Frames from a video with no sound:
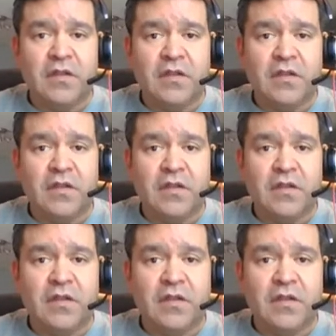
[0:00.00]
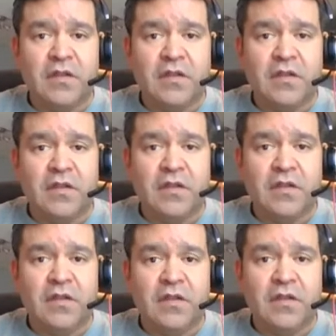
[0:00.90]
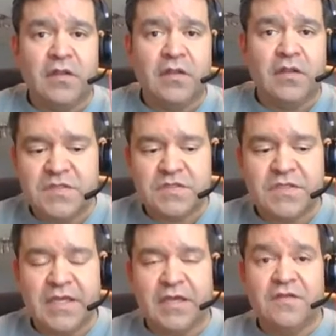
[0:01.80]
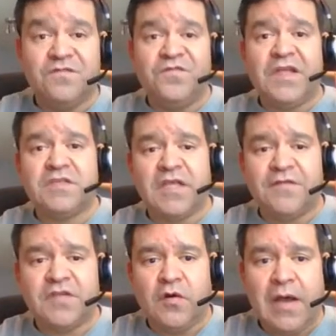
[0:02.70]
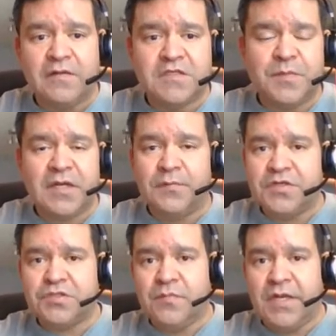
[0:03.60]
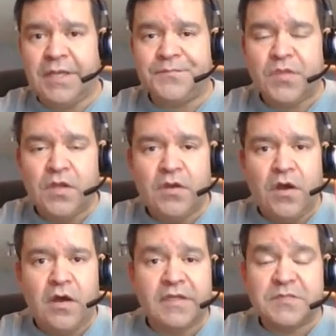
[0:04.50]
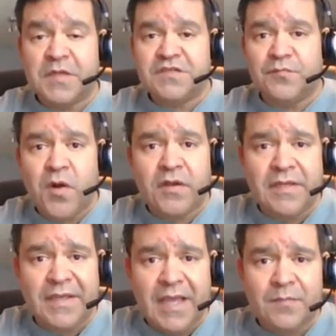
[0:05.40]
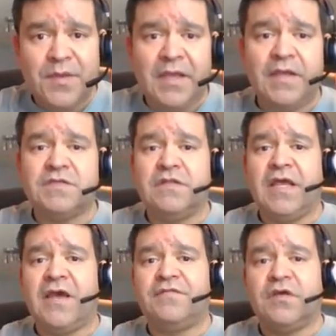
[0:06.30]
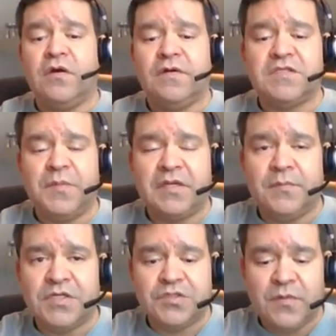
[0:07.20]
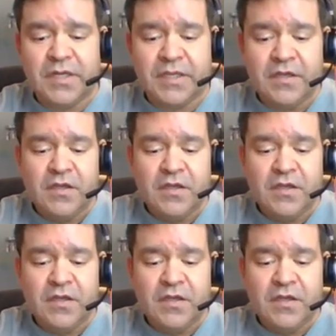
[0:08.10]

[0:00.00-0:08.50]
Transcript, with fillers: Um, a lot of people, when they first start off in the business, they get convinced they have to go out and spend a bunch of money on expensive marketing campaigns, and they have to go and spend a bunch of money